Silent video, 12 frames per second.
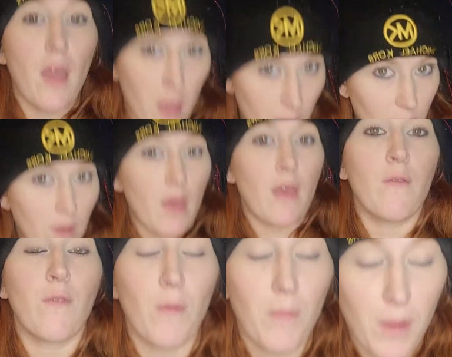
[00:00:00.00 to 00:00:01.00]
every day
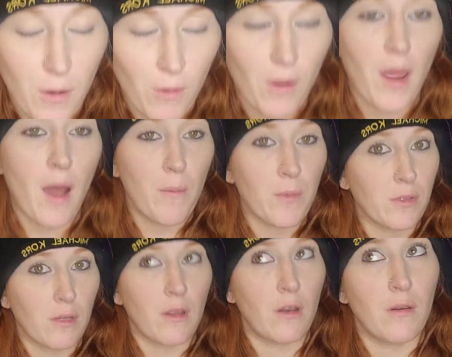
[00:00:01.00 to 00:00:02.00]
from here on out, because
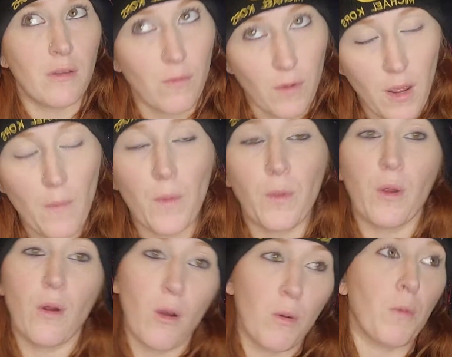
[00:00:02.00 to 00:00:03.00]
I tend to forget that
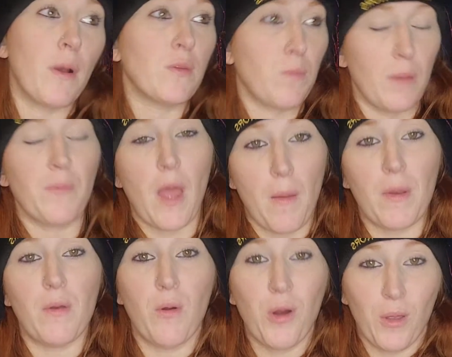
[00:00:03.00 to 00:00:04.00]
there are requests, but I've
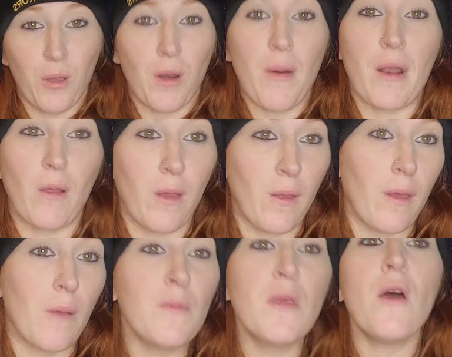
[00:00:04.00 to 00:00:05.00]
been really good about it
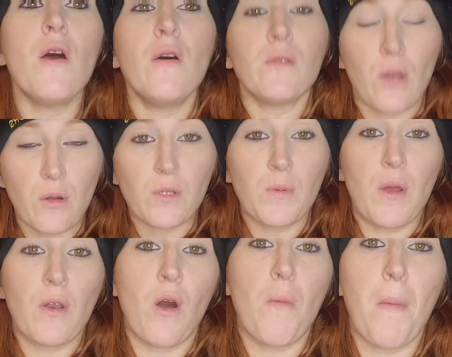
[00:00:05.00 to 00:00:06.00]
lately. So I'll
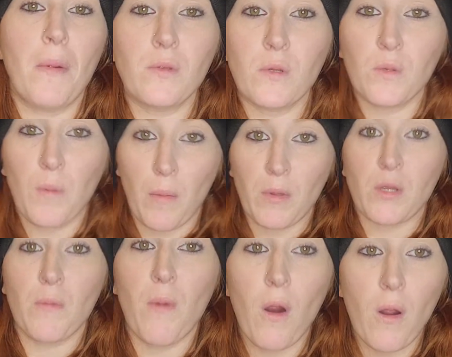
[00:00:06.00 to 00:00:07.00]
respond to all my messages probably
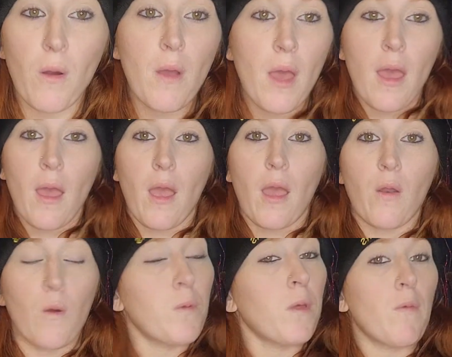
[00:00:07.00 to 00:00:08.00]
tomorrow, and
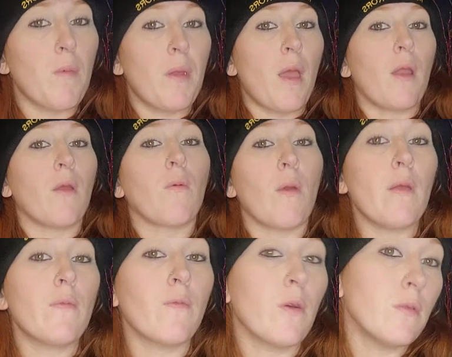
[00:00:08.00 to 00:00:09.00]
hopefully everybody had a
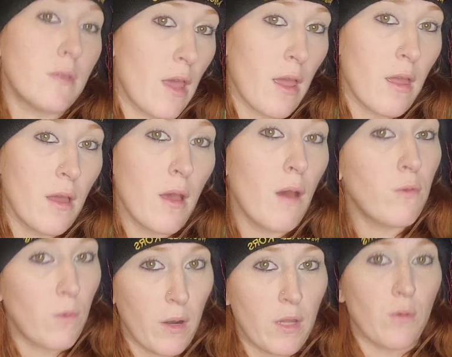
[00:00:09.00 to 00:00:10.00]
great first day of
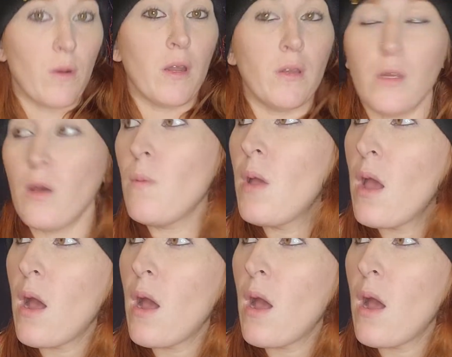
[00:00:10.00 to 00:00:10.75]
2022.